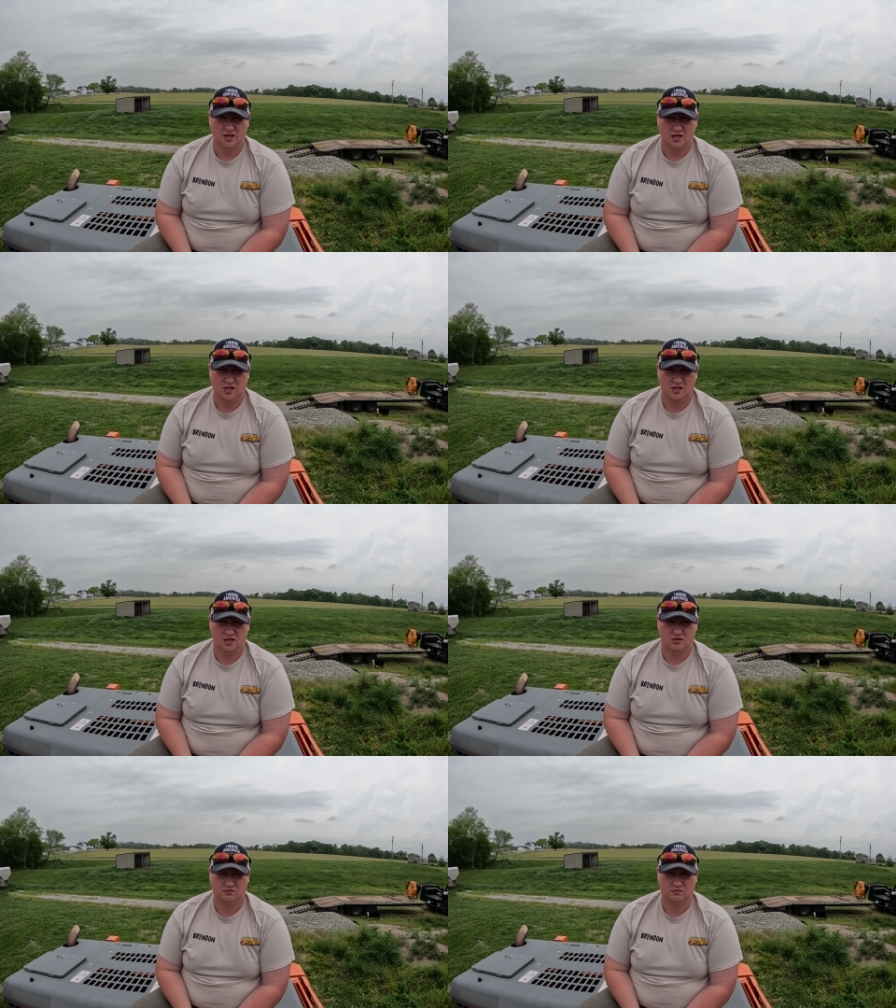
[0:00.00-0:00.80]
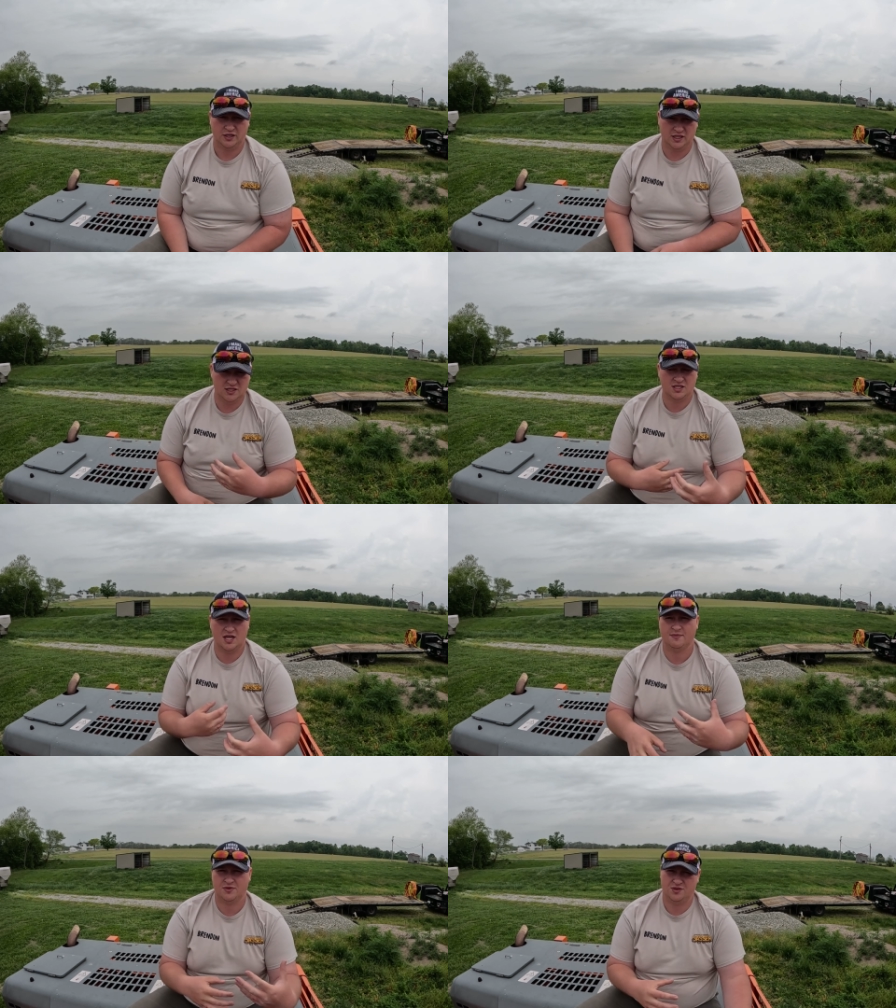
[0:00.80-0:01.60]
uh, like in
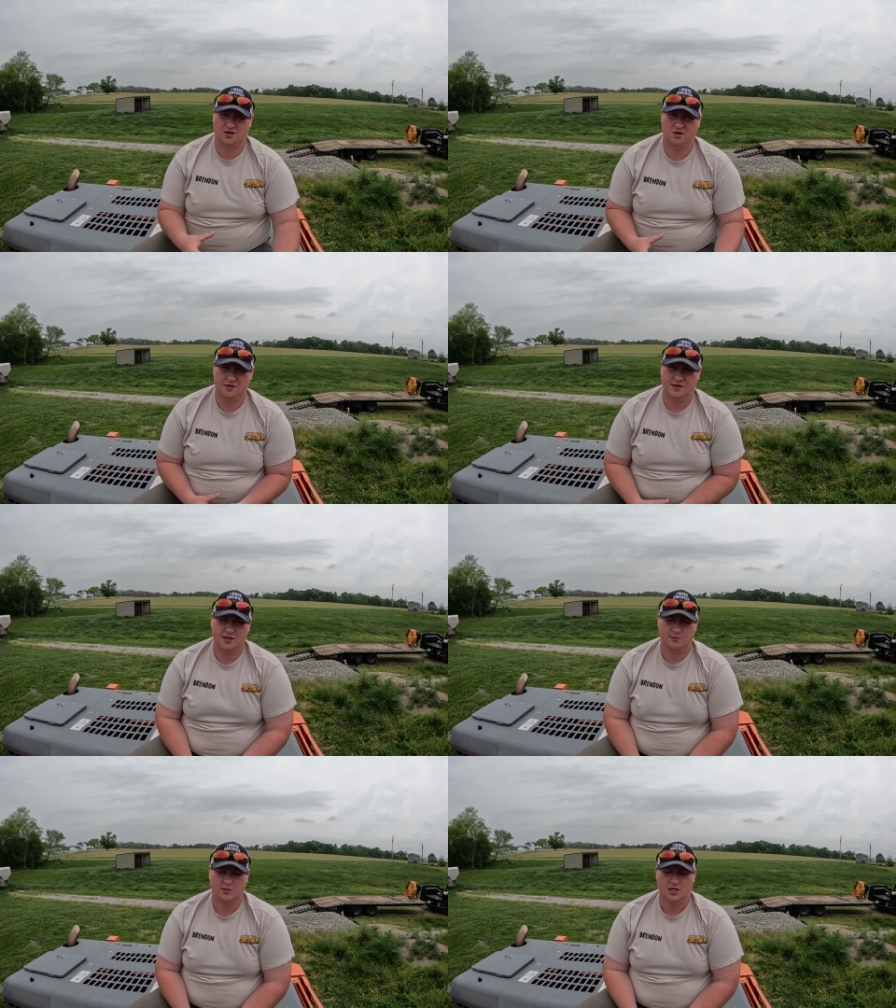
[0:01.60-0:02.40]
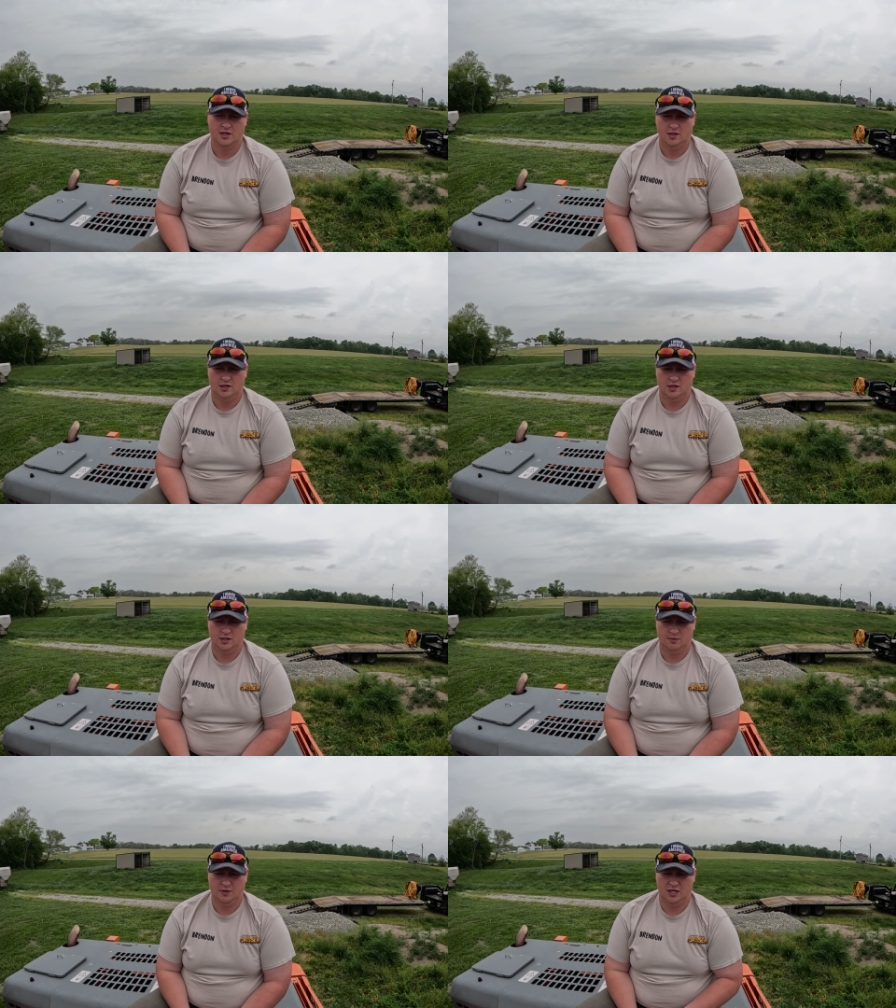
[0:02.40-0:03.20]
depth on them.
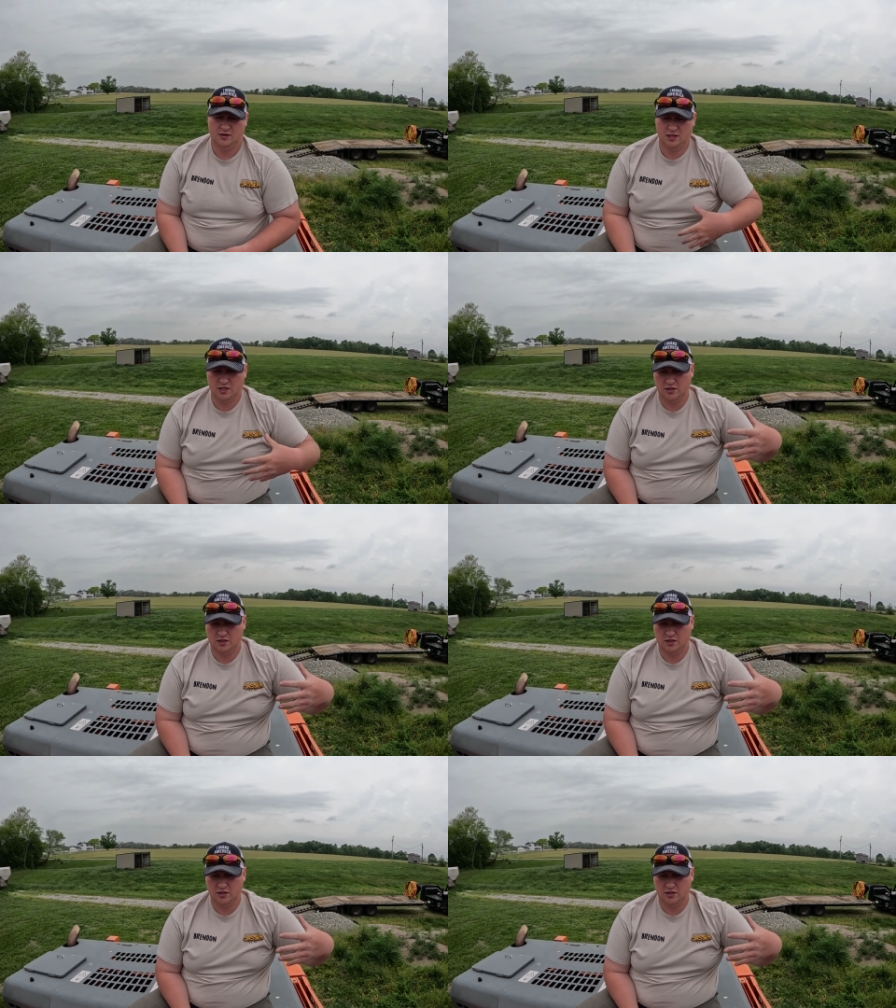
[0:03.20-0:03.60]
Um, and then